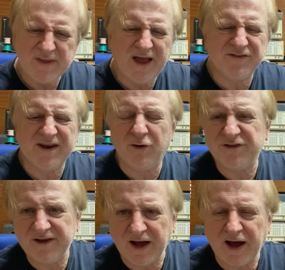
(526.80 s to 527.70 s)
It's an
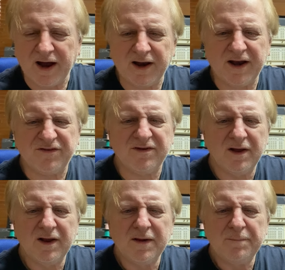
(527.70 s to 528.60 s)
LCR.
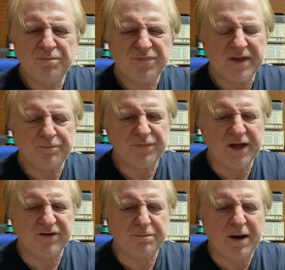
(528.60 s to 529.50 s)

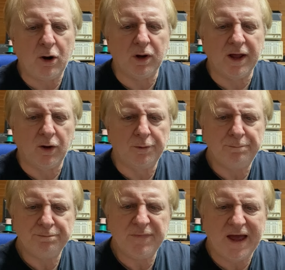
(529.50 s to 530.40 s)
It's parallel
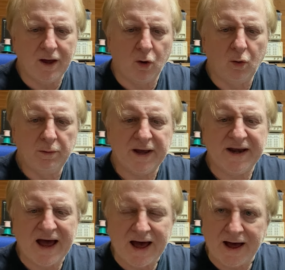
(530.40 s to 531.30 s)
L and
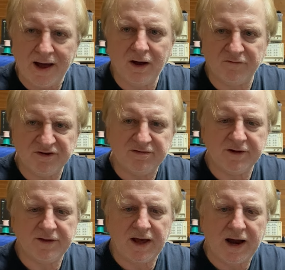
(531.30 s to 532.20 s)
R. Obviously,
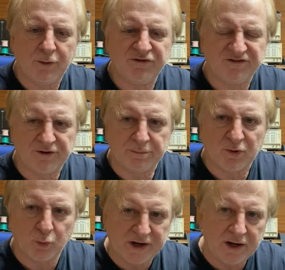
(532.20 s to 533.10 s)
the R is to stop the
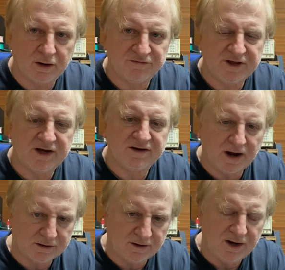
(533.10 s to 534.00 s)
ringing of the
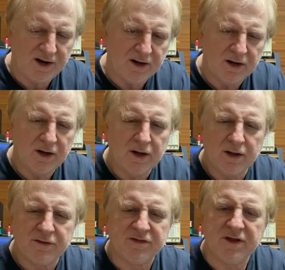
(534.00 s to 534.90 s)
inductor.
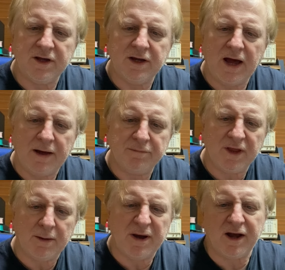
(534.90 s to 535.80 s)
The
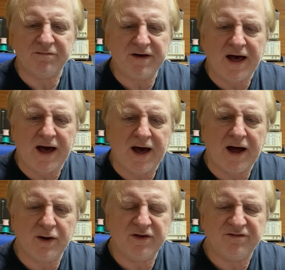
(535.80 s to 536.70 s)
amount of
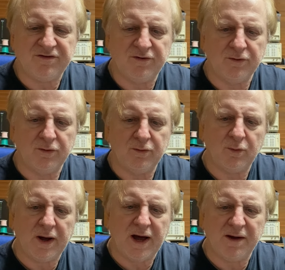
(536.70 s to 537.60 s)
R is to,